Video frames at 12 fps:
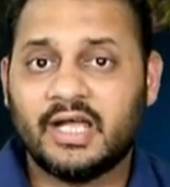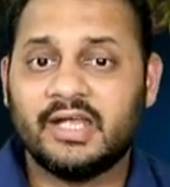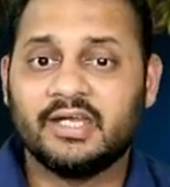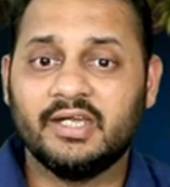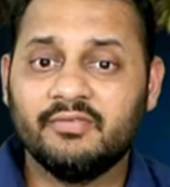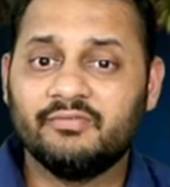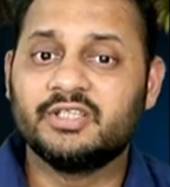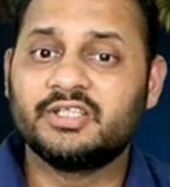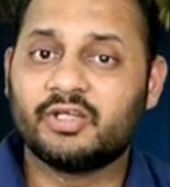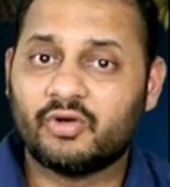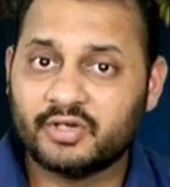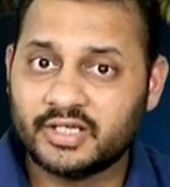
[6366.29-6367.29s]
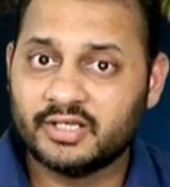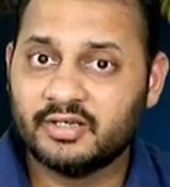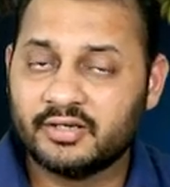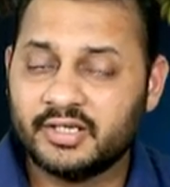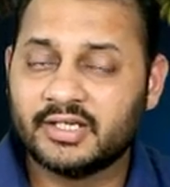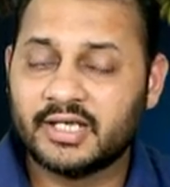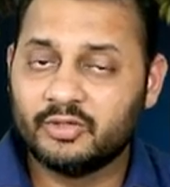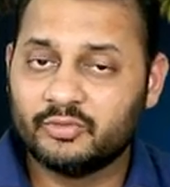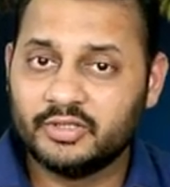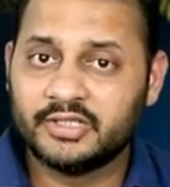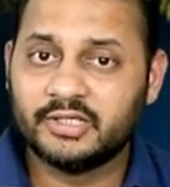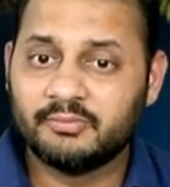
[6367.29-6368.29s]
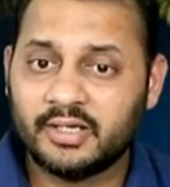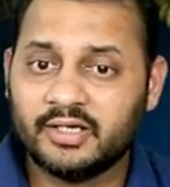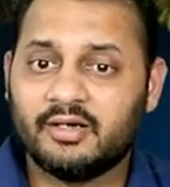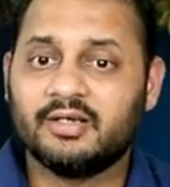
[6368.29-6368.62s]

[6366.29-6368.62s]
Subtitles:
and if the theoretical rate calculated by